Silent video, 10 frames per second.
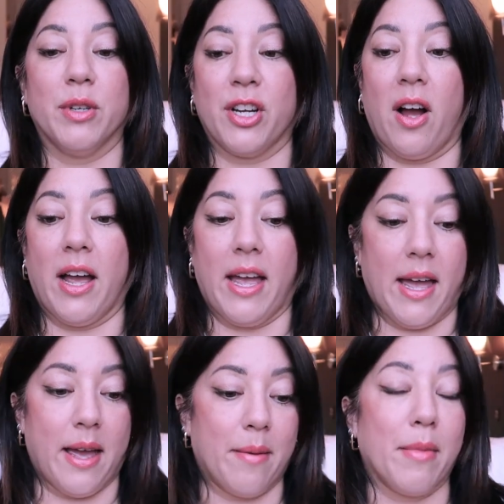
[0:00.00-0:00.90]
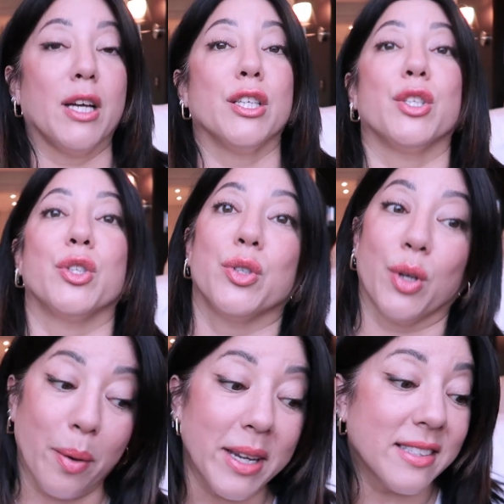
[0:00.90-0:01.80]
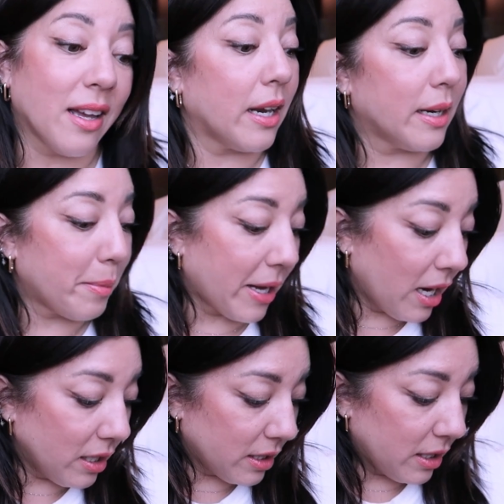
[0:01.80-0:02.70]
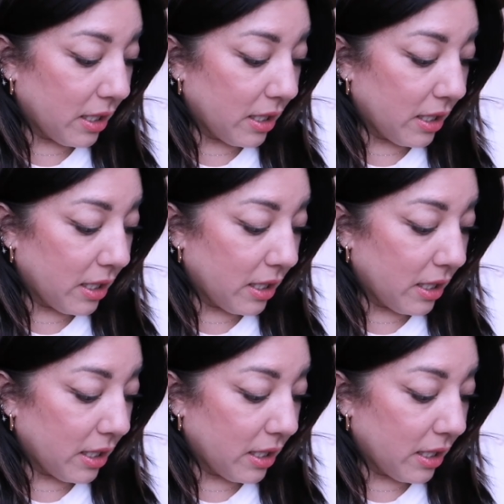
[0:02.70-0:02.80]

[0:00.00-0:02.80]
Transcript: which I am so excited about,